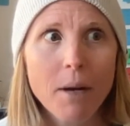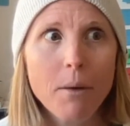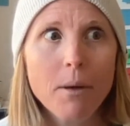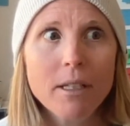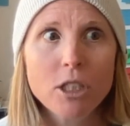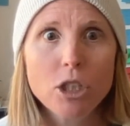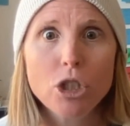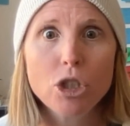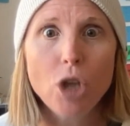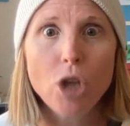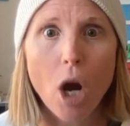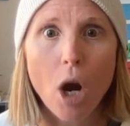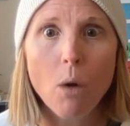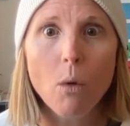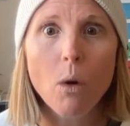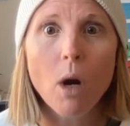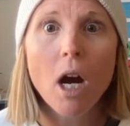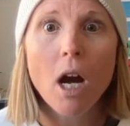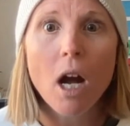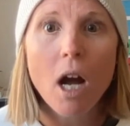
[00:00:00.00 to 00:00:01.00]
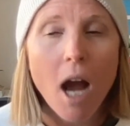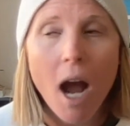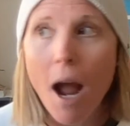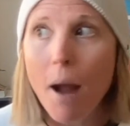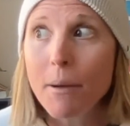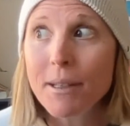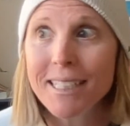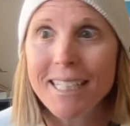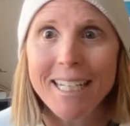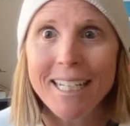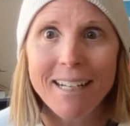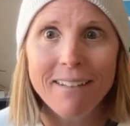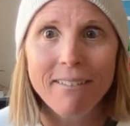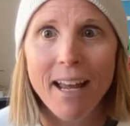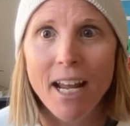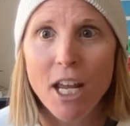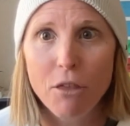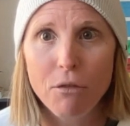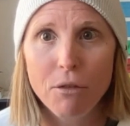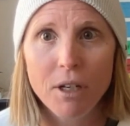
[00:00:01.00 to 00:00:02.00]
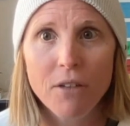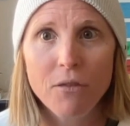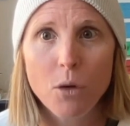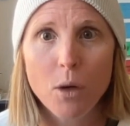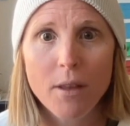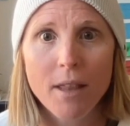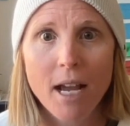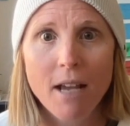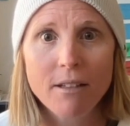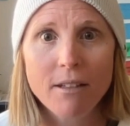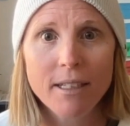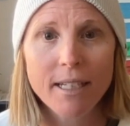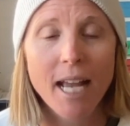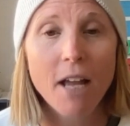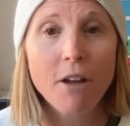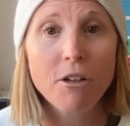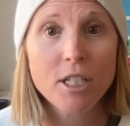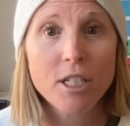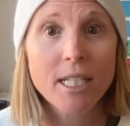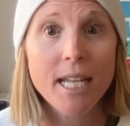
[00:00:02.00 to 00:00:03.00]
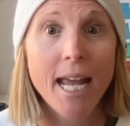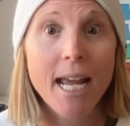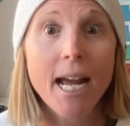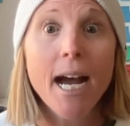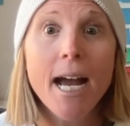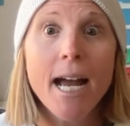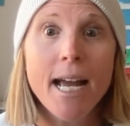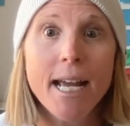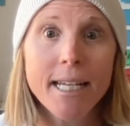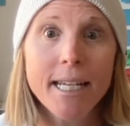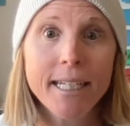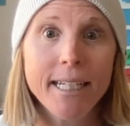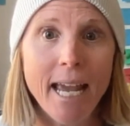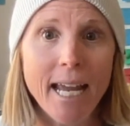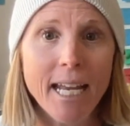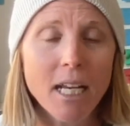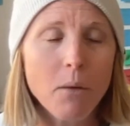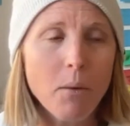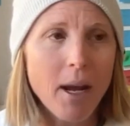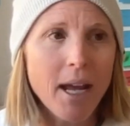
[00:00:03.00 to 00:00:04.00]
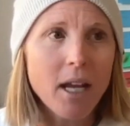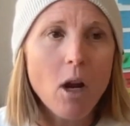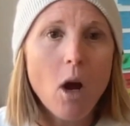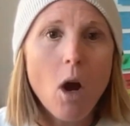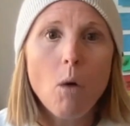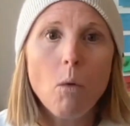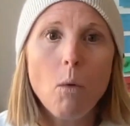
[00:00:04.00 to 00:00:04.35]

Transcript: I was so I was eating like three to four thousand calories a day, gaining weight.